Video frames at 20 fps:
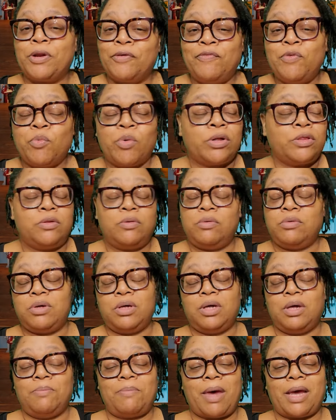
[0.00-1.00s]
if you want to, you
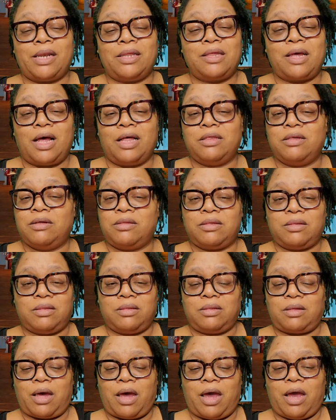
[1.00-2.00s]
can get magnetized hooks
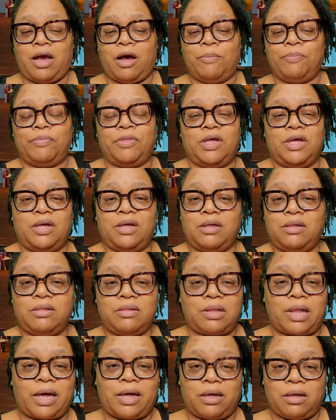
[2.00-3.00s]
to hang up
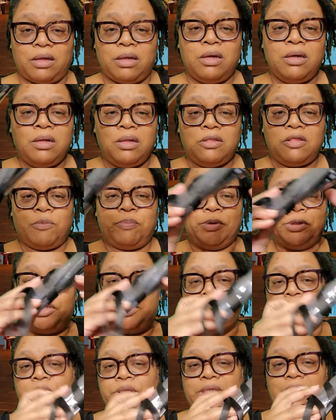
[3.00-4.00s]
these, like to put
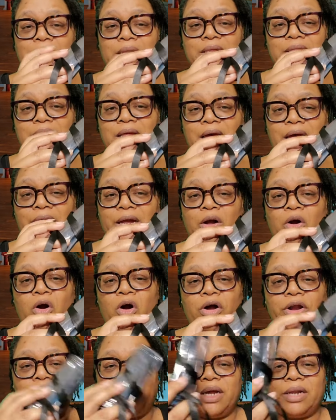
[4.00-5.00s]
your sell and sign
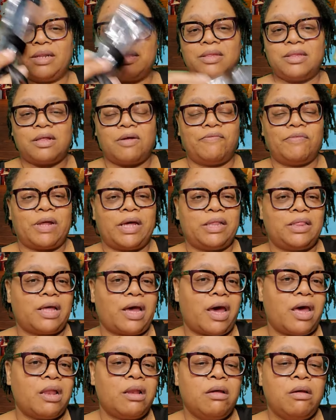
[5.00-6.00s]
card in and stuff like
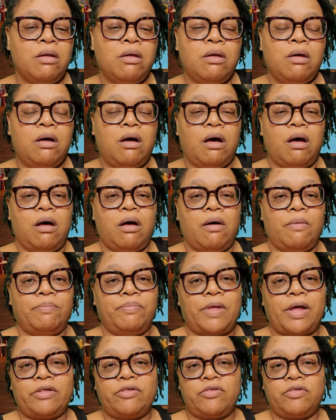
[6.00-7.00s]
that.
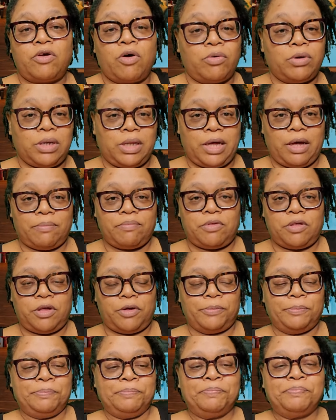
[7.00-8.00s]
That's totally up to
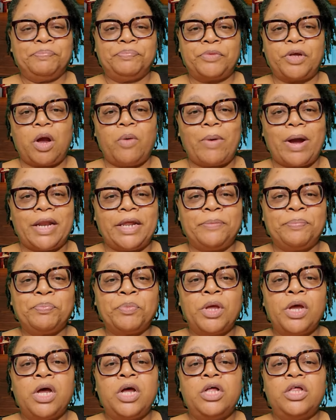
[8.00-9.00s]
you. Alrighty.
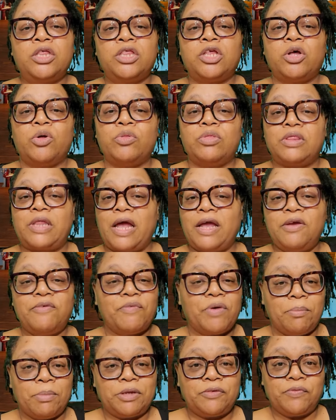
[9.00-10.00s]
So thank you
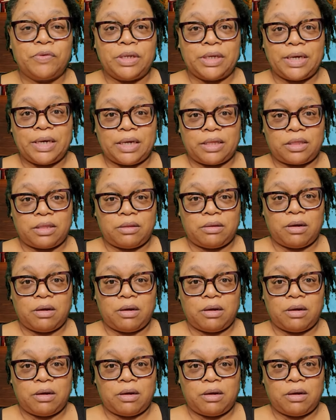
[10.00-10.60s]
very much for looking at